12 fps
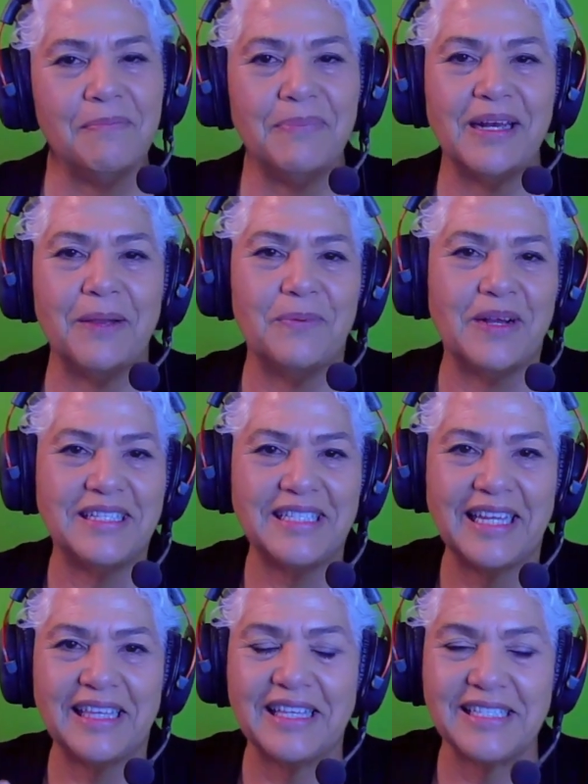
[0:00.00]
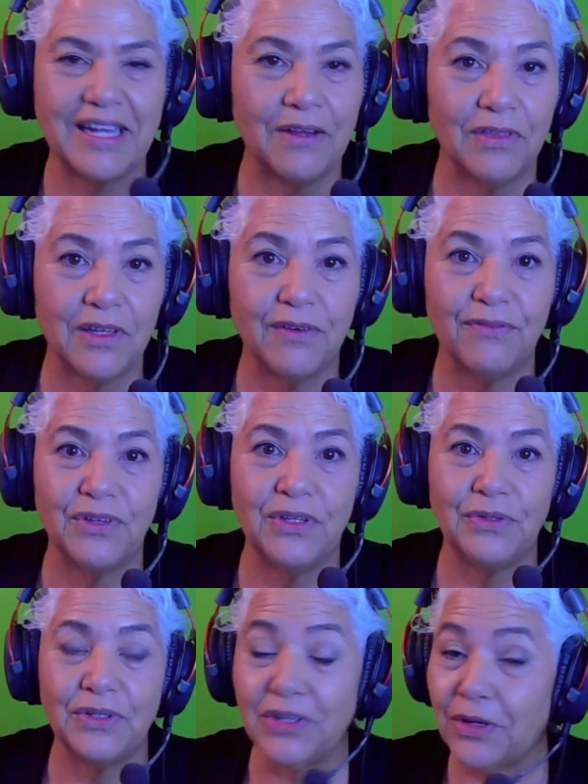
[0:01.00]
but I want to get this out there for
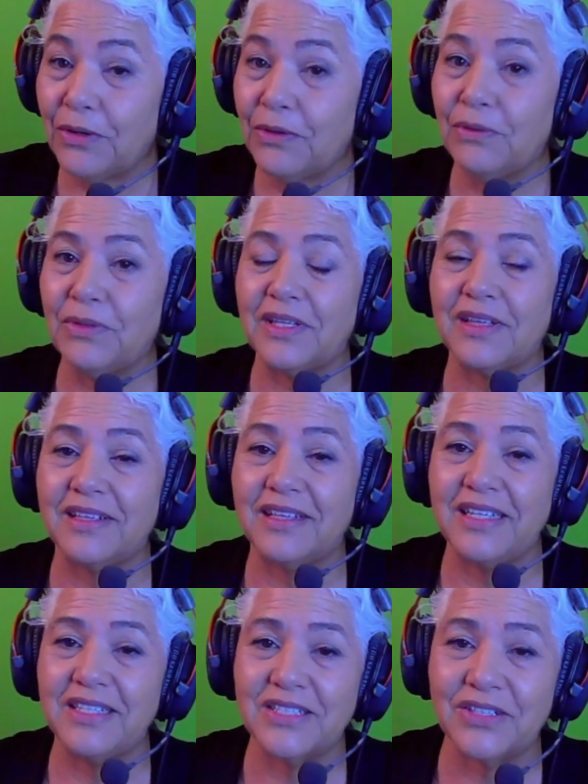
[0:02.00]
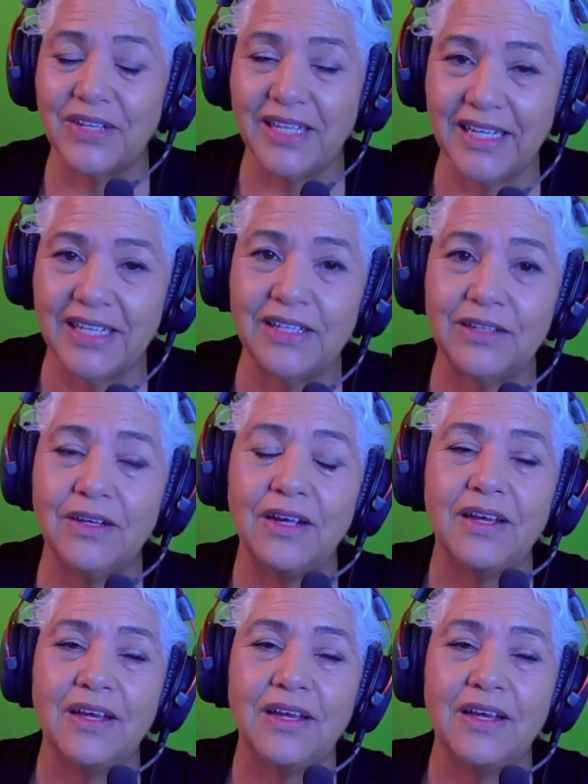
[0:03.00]
you to know that these are here.